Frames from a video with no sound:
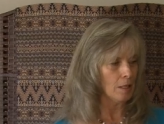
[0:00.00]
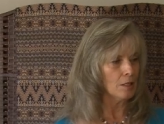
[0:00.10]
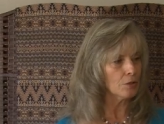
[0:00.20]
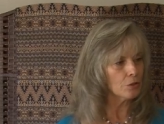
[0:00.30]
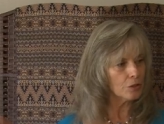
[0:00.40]

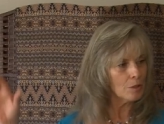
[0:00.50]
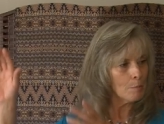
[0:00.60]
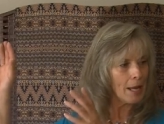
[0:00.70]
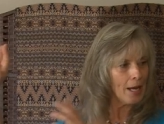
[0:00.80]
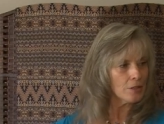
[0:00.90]
So just
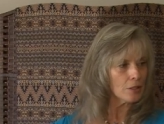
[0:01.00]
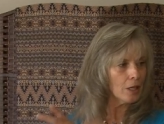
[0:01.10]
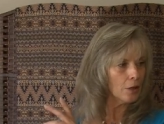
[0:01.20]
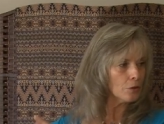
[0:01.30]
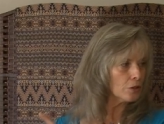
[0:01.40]
imagine
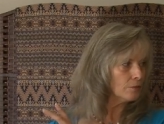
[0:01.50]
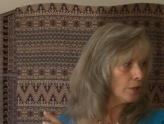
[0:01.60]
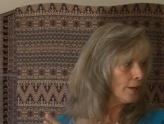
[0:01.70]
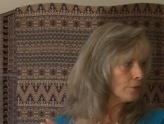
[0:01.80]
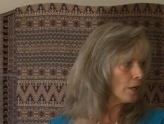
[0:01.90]
hundreds of
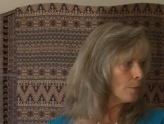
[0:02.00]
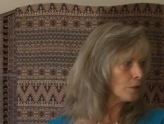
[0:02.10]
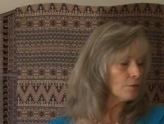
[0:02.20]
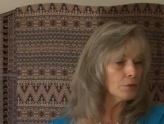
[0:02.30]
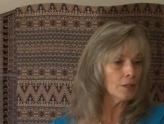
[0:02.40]
lifetimes
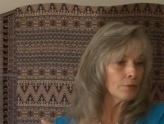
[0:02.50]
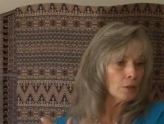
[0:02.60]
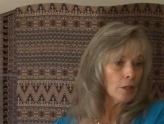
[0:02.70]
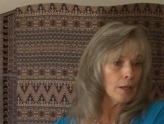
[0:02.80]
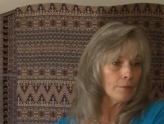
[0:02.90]
of
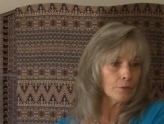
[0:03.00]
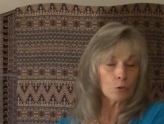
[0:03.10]
different life